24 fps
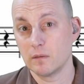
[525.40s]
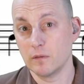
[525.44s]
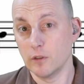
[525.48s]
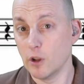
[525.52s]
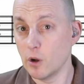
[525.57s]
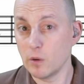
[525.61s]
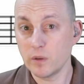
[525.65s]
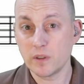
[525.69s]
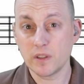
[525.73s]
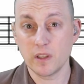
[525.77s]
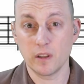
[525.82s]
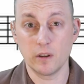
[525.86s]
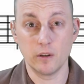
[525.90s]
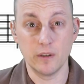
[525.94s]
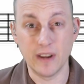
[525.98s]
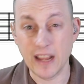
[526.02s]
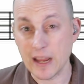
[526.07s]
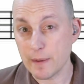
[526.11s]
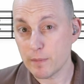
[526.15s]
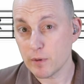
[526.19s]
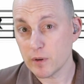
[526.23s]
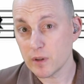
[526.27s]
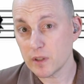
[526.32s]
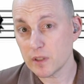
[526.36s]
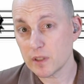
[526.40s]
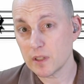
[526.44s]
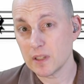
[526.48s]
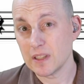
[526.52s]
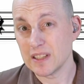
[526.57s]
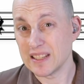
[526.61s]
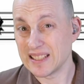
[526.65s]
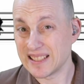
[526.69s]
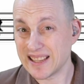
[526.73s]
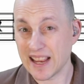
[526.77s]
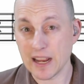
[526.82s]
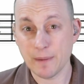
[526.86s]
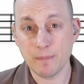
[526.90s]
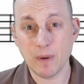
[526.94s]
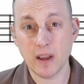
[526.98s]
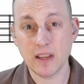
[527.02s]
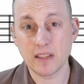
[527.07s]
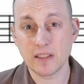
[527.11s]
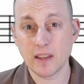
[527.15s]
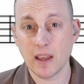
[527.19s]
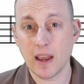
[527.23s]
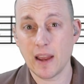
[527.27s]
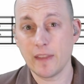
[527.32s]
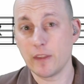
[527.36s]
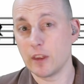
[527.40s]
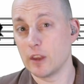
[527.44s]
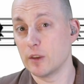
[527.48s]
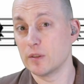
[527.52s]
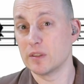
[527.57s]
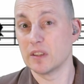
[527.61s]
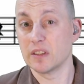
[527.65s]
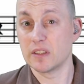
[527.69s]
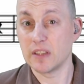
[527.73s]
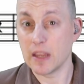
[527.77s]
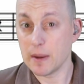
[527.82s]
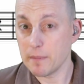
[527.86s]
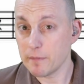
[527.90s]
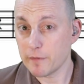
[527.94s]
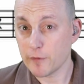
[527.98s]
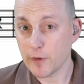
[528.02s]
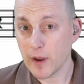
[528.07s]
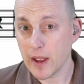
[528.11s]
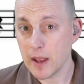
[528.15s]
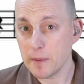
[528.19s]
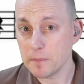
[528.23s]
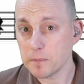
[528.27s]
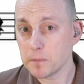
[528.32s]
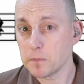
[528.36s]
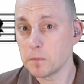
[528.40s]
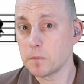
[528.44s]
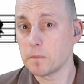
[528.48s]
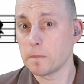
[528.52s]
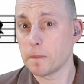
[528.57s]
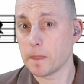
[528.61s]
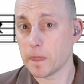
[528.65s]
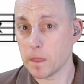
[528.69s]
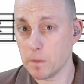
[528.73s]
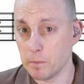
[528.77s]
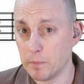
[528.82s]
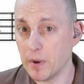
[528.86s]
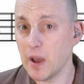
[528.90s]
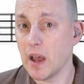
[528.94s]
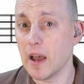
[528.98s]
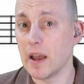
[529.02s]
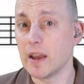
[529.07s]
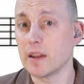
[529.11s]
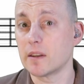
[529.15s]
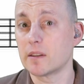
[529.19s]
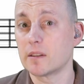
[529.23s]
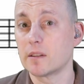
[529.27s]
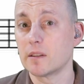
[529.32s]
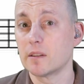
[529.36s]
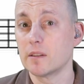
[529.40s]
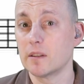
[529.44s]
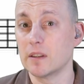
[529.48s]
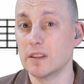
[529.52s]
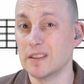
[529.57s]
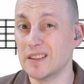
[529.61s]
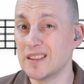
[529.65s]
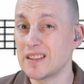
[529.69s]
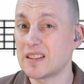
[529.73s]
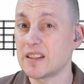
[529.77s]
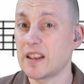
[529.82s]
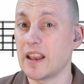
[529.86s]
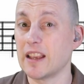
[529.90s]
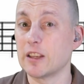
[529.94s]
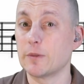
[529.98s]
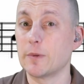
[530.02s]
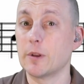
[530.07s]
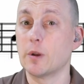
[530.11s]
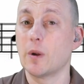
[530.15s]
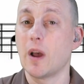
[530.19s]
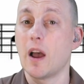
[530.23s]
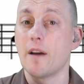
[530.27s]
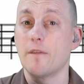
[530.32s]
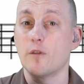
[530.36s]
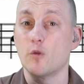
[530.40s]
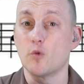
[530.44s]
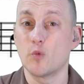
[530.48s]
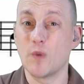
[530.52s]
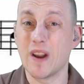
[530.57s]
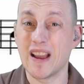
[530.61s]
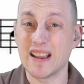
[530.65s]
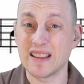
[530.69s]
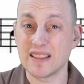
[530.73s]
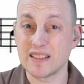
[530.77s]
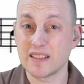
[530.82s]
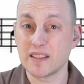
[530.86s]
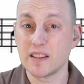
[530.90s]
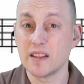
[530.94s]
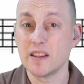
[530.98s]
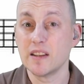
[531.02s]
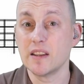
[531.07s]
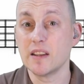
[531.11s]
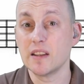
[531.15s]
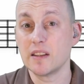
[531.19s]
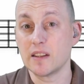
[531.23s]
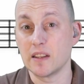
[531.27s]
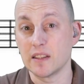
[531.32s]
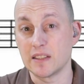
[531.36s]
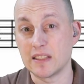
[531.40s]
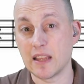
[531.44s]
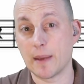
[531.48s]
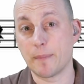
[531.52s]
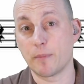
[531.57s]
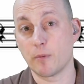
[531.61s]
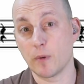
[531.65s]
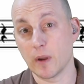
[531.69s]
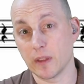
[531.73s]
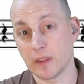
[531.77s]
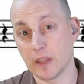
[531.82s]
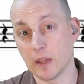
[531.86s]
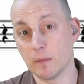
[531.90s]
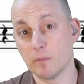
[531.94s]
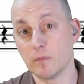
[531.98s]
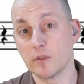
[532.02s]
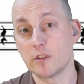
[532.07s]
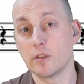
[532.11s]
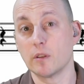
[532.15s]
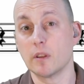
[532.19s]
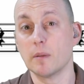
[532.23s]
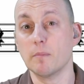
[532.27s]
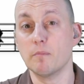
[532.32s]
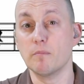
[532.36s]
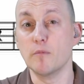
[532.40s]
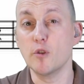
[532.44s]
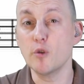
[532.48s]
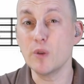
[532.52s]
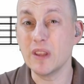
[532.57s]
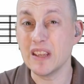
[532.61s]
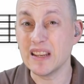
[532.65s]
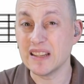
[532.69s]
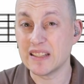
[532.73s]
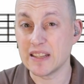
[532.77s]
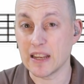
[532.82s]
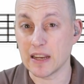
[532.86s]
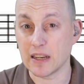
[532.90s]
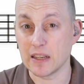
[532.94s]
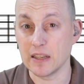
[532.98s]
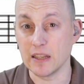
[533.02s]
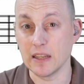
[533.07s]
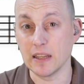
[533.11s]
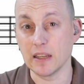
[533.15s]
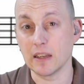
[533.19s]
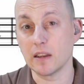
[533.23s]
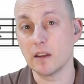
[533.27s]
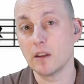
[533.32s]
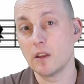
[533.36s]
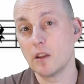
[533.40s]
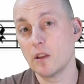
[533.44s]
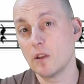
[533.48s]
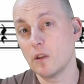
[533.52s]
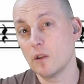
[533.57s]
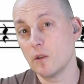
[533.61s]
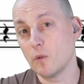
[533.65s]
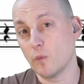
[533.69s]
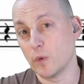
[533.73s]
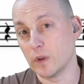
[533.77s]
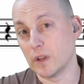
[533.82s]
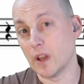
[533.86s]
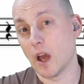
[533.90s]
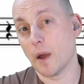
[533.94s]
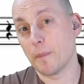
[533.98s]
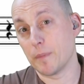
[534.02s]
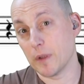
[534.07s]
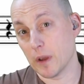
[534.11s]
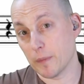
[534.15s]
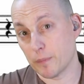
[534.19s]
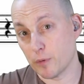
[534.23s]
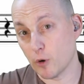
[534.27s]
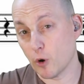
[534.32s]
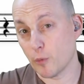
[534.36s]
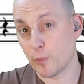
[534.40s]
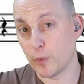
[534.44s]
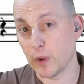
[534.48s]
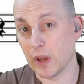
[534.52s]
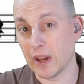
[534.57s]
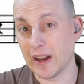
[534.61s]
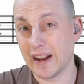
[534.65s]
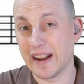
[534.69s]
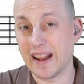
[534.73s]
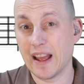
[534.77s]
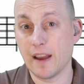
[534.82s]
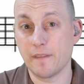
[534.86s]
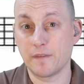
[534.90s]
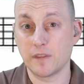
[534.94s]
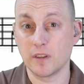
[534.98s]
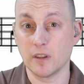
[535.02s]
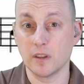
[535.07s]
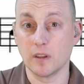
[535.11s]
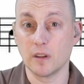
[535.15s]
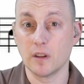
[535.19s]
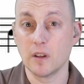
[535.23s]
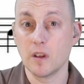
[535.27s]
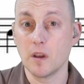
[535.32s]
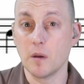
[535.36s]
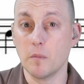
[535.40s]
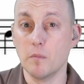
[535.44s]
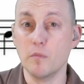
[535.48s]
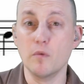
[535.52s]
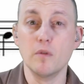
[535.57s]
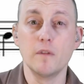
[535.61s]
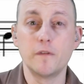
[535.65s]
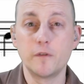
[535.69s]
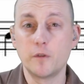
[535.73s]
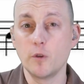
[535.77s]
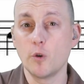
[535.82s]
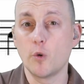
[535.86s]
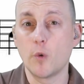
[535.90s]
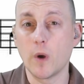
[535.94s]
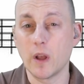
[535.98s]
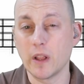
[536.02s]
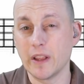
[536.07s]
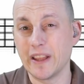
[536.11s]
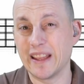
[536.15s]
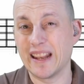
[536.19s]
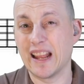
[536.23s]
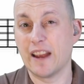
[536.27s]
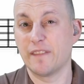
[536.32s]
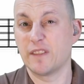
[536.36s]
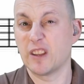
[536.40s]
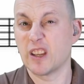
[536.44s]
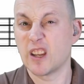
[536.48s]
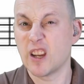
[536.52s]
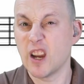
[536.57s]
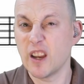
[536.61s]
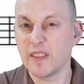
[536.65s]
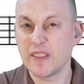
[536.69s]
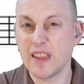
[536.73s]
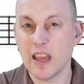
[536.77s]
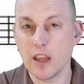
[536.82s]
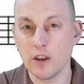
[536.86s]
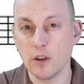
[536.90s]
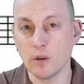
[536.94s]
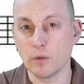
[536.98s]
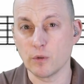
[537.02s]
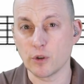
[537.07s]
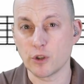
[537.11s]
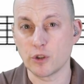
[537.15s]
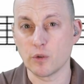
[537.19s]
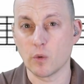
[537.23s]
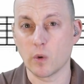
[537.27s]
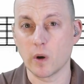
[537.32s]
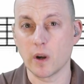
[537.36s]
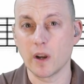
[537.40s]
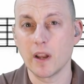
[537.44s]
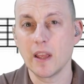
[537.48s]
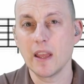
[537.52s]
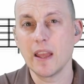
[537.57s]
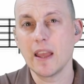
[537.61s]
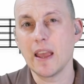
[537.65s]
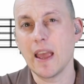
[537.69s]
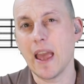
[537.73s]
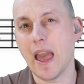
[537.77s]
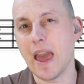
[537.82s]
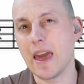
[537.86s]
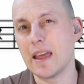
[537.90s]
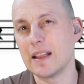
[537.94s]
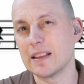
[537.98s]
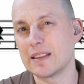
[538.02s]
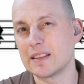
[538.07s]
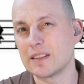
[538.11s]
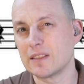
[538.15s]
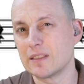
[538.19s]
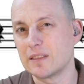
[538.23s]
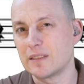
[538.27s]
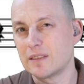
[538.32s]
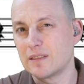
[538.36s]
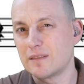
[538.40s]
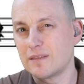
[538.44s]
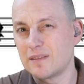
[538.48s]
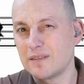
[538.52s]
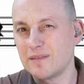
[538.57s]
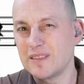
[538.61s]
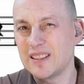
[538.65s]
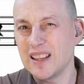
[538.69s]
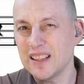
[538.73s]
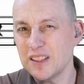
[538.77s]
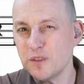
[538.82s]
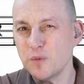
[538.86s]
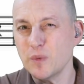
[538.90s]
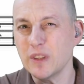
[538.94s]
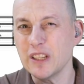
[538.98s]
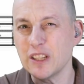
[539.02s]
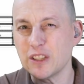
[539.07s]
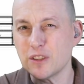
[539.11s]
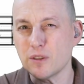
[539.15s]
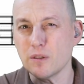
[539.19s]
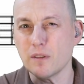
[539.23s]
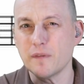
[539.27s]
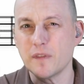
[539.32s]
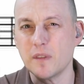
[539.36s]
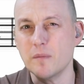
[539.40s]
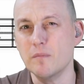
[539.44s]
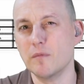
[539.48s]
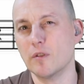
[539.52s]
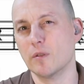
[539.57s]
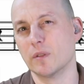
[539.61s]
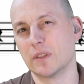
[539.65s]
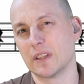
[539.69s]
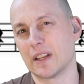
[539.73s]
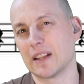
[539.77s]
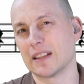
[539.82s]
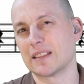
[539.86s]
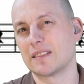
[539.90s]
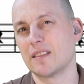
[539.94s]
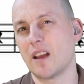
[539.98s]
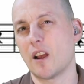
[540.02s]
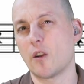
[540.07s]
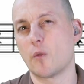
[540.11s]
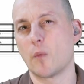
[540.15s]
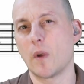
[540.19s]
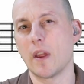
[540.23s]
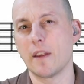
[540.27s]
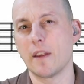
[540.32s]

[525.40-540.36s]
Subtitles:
notes that are neighbors side by side. They use the same fret, but in this case, we don't have a rest to separate them. So the muting technique would not be appropriate. I'd have to move too quickly. I'd have to cut that note short, and it doesn't really serve the music. It's not